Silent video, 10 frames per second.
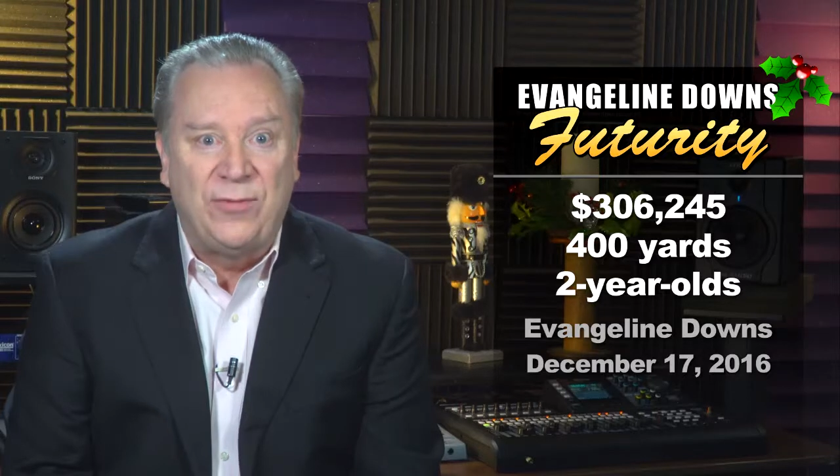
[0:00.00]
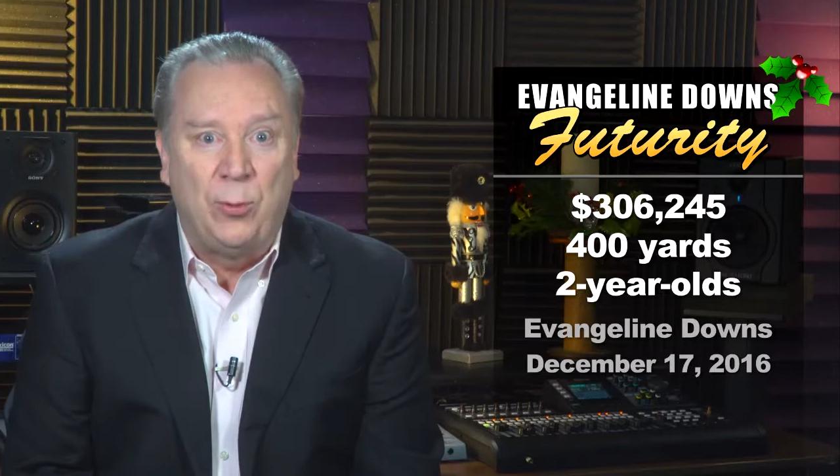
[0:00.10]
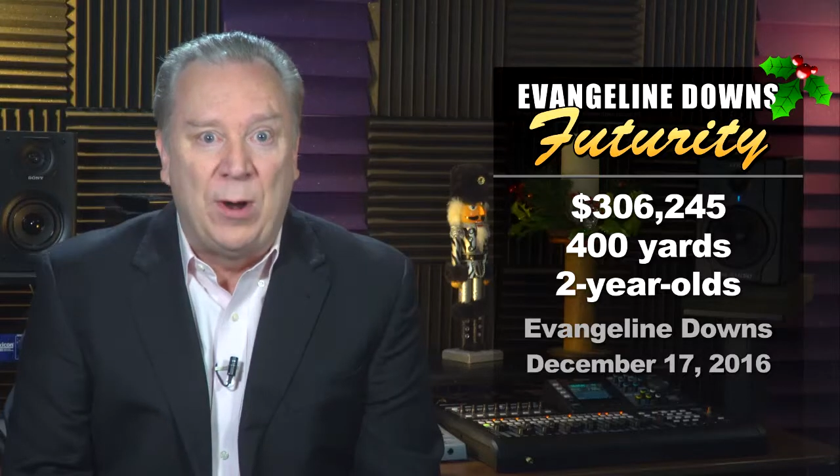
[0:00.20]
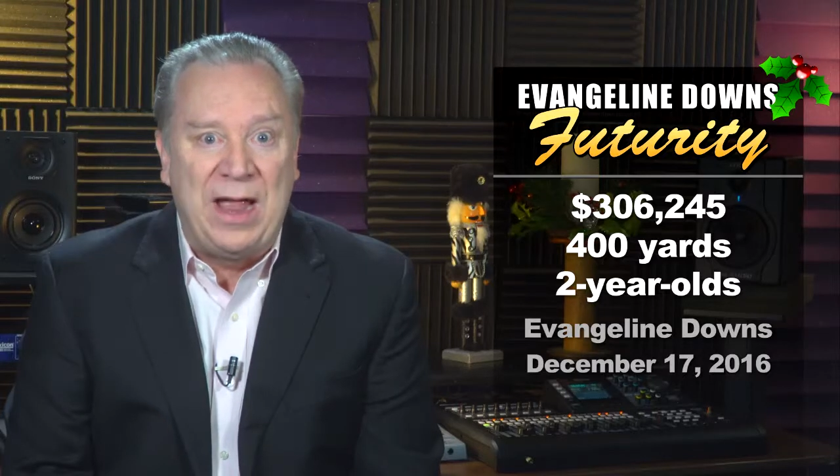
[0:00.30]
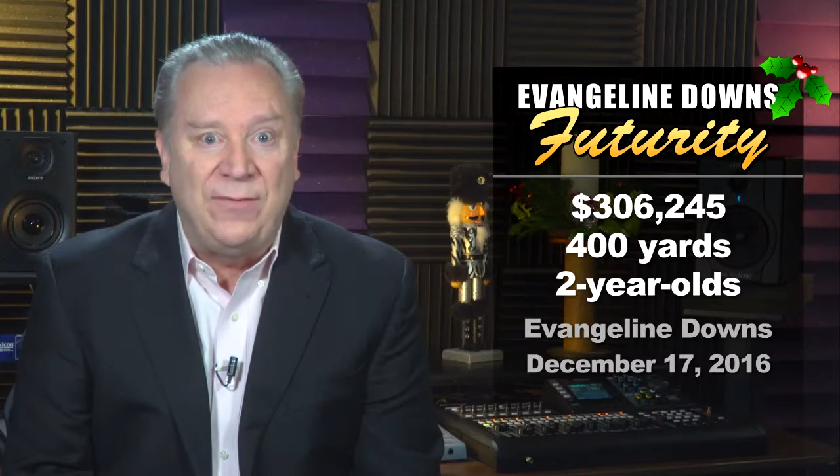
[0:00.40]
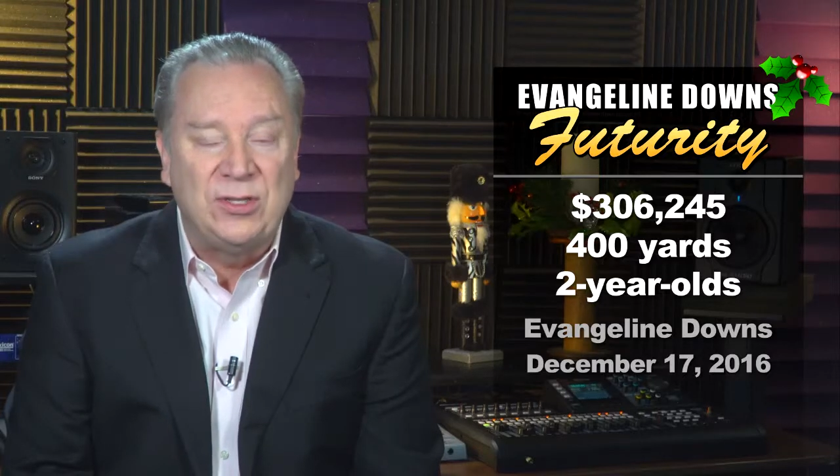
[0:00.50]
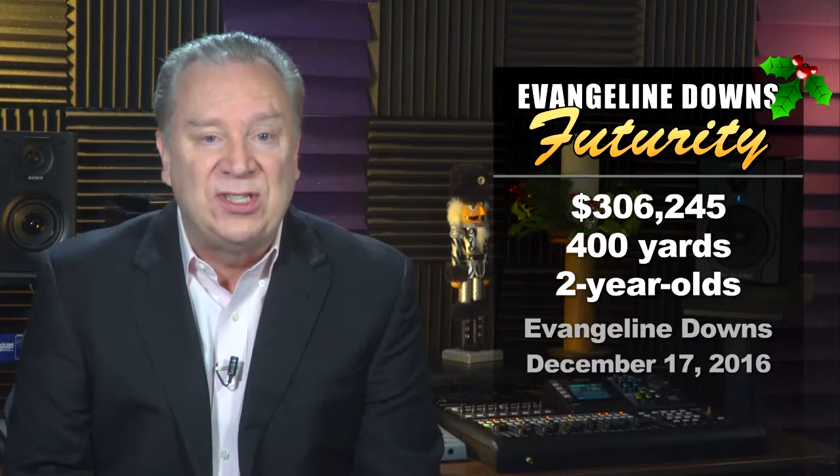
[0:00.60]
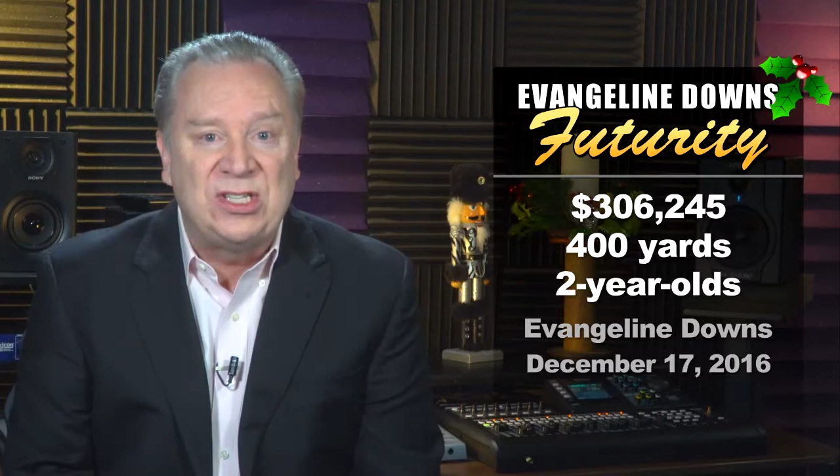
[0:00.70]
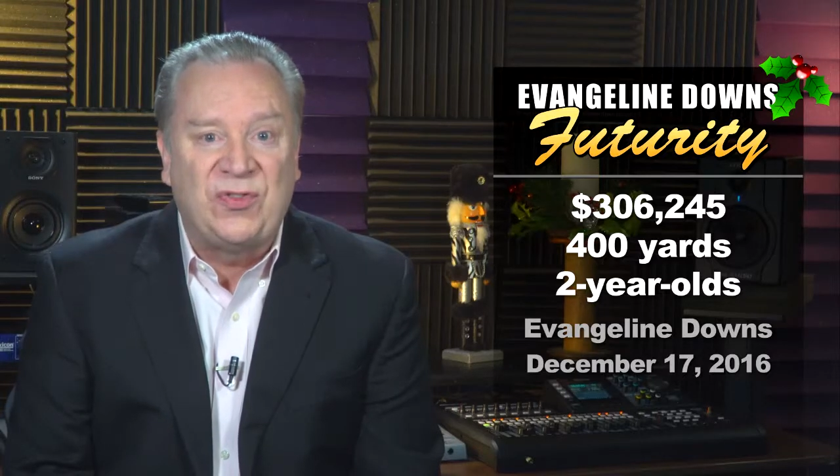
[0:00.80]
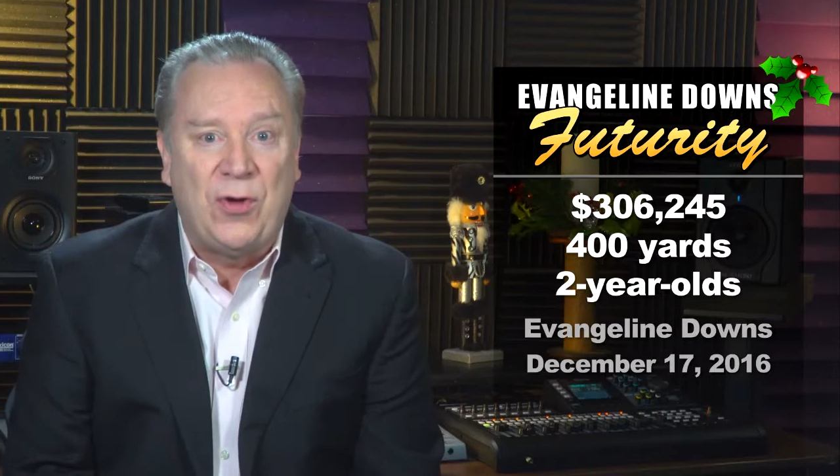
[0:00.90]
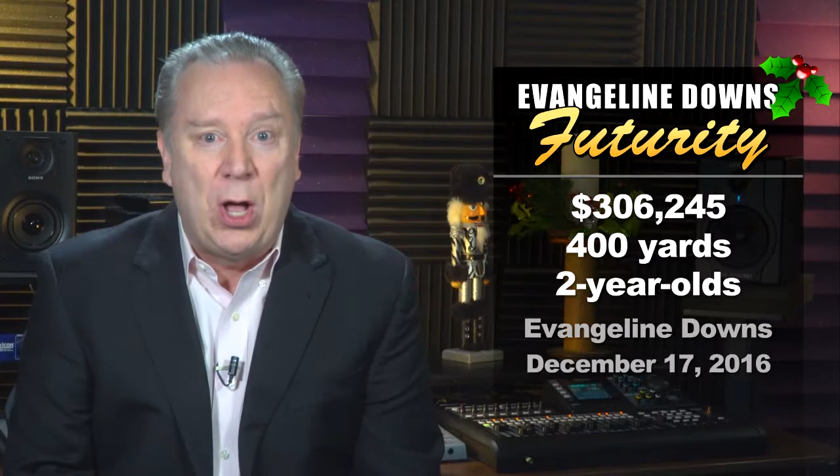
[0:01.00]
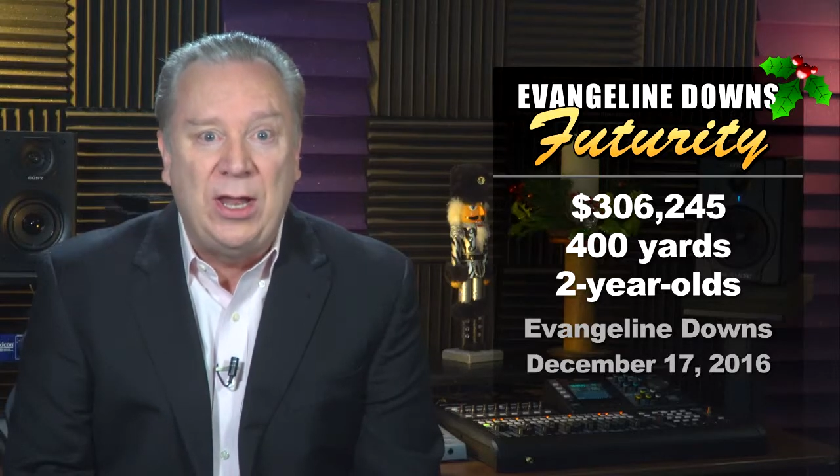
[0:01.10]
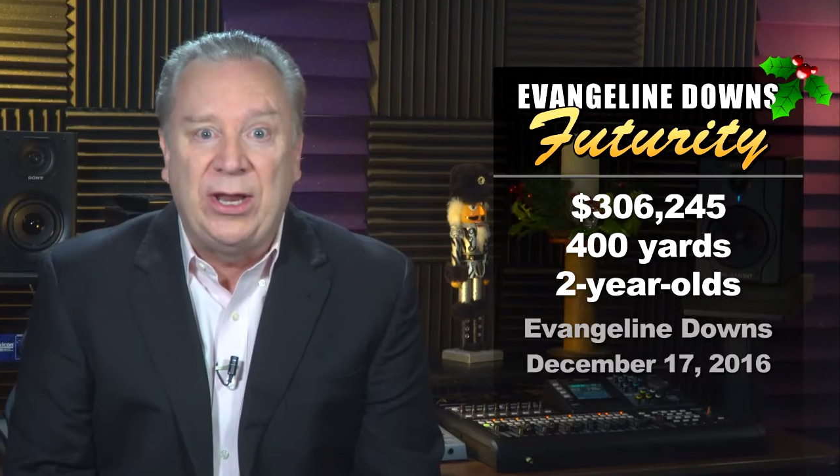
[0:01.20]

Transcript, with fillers: arrivals this fall